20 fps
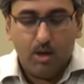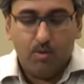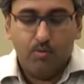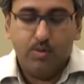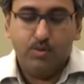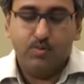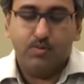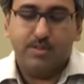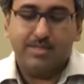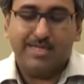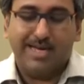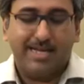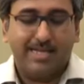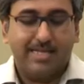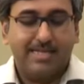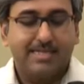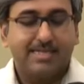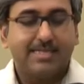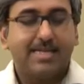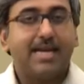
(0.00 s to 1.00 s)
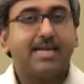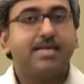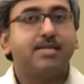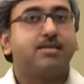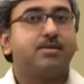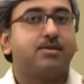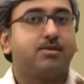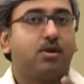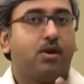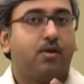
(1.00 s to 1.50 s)
which was at the
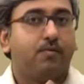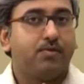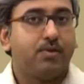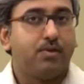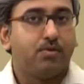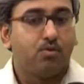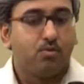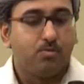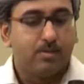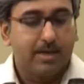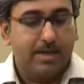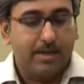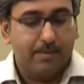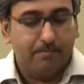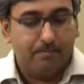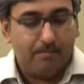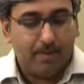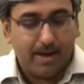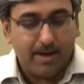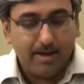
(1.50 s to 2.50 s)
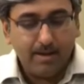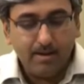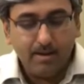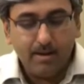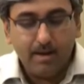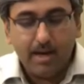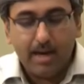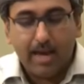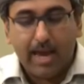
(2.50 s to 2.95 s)
center of the Roman Empire